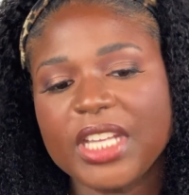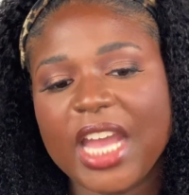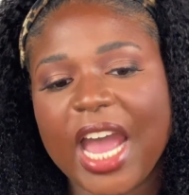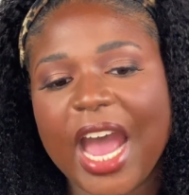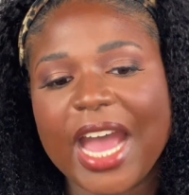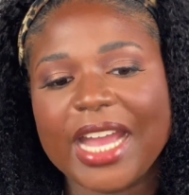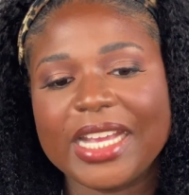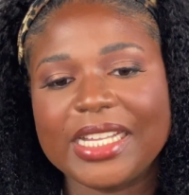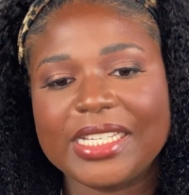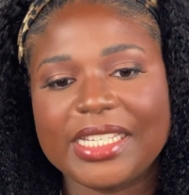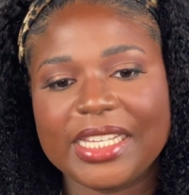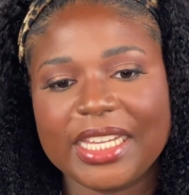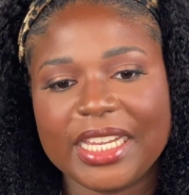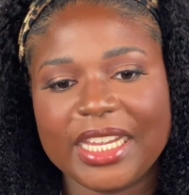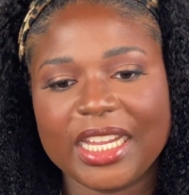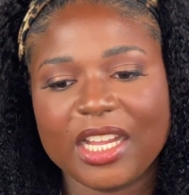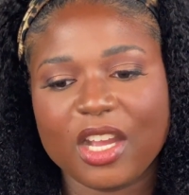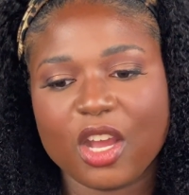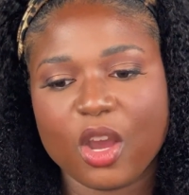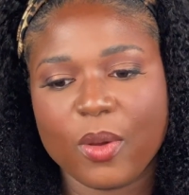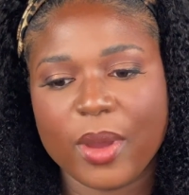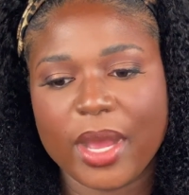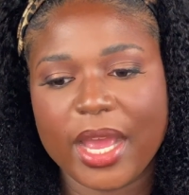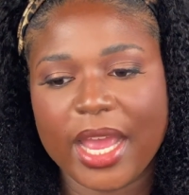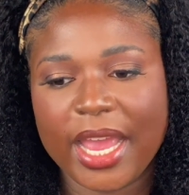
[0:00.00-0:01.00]
I did
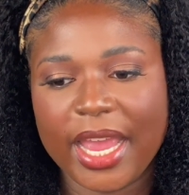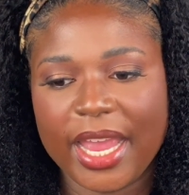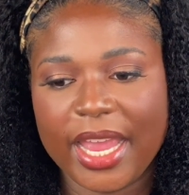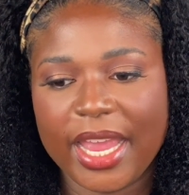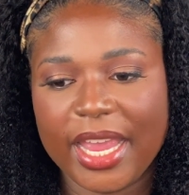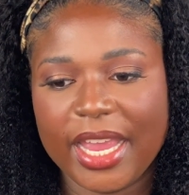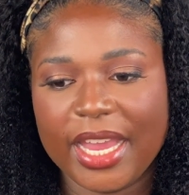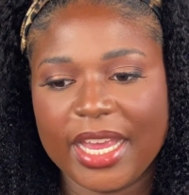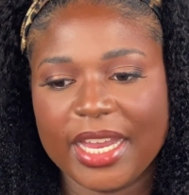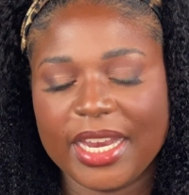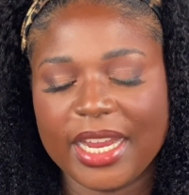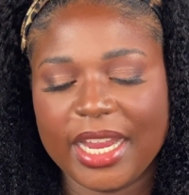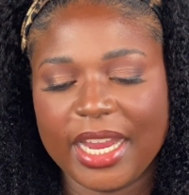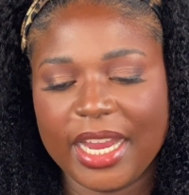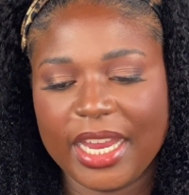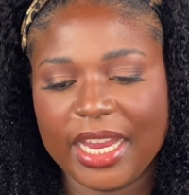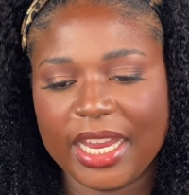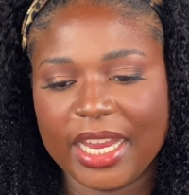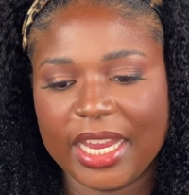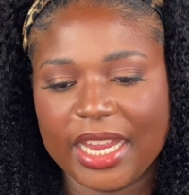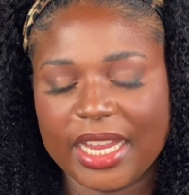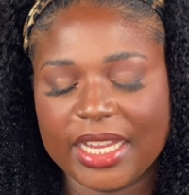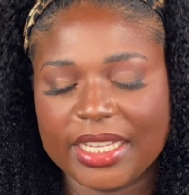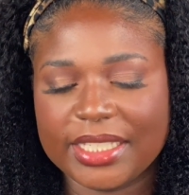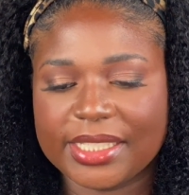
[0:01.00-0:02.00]
go ahead
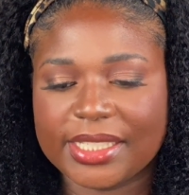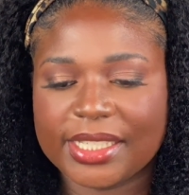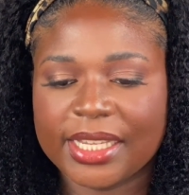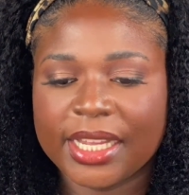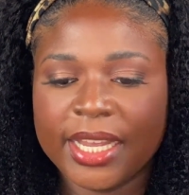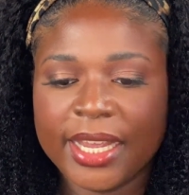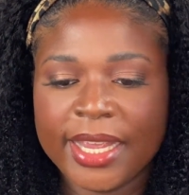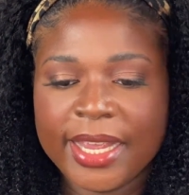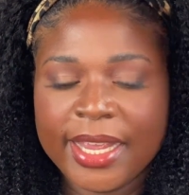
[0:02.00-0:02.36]
and